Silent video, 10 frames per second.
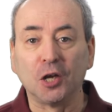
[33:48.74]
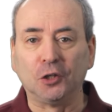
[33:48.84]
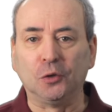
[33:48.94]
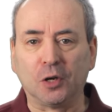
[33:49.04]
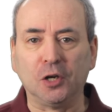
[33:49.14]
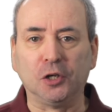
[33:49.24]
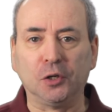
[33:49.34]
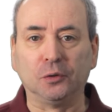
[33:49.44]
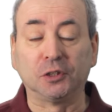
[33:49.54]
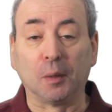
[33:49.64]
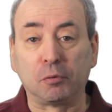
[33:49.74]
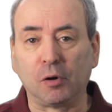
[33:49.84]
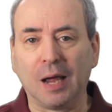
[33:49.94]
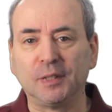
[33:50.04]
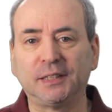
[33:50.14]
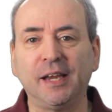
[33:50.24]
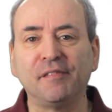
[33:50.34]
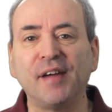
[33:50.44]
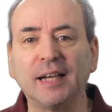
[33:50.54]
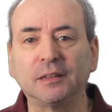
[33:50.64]
You can use the primacy
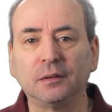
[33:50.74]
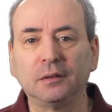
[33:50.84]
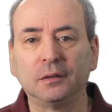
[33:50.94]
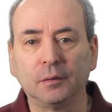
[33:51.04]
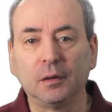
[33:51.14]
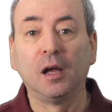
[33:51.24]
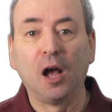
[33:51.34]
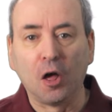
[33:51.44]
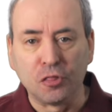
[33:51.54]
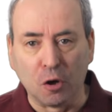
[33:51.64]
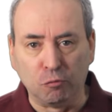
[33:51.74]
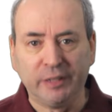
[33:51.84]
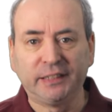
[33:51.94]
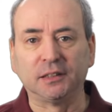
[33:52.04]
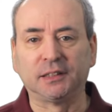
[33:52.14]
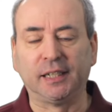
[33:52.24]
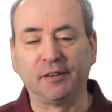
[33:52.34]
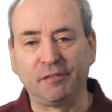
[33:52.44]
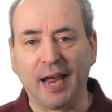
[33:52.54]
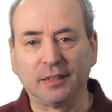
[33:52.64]
effect, the recency
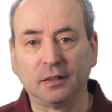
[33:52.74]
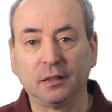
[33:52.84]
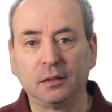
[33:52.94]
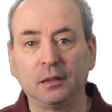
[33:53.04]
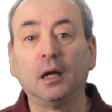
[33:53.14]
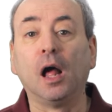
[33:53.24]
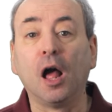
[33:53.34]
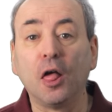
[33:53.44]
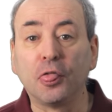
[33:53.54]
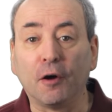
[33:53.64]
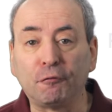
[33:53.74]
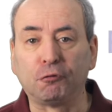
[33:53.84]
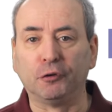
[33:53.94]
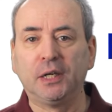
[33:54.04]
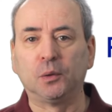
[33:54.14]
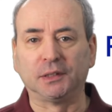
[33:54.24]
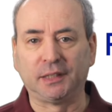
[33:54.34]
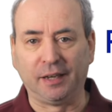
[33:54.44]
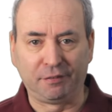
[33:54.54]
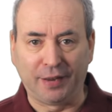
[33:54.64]
effect, the
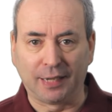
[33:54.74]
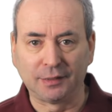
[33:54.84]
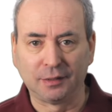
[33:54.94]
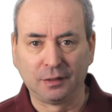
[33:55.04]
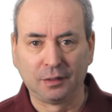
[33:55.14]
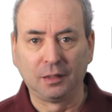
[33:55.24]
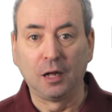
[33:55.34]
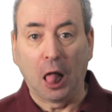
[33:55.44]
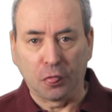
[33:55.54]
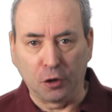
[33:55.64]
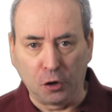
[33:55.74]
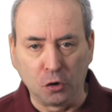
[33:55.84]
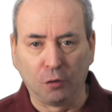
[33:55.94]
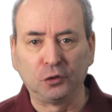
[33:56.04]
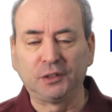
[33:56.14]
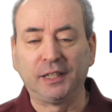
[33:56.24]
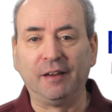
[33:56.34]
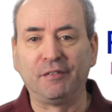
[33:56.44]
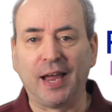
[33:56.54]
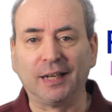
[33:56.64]
frequency effect, the novelty
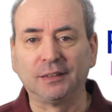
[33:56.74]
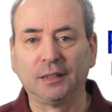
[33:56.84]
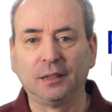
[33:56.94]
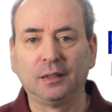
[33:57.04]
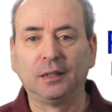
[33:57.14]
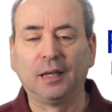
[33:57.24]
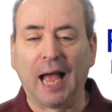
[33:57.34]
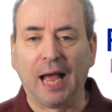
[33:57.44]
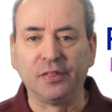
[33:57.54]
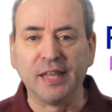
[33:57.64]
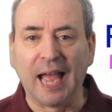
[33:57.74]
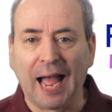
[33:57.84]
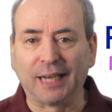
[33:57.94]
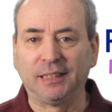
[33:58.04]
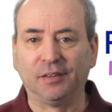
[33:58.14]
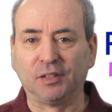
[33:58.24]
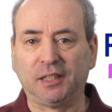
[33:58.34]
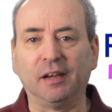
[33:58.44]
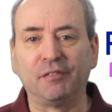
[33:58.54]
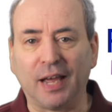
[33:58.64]
effect, and the
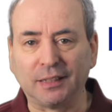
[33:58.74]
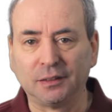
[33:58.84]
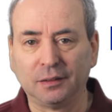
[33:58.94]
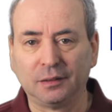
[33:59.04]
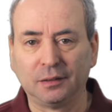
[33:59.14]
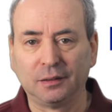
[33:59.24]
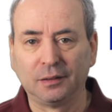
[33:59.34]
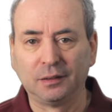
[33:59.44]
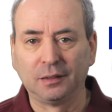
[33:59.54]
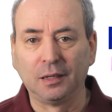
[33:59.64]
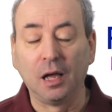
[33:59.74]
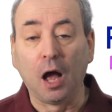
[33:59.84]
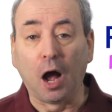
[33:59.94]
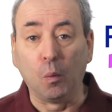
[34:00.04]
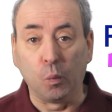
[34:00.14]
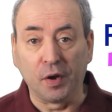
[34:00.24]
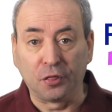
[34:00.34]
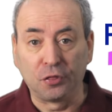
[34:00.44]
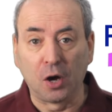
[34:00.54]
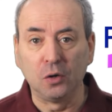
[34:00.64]
activity effect. And
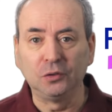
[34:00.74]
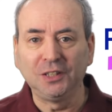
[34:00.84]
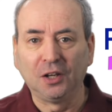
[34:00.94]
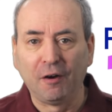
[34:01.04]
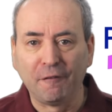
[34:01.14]
with those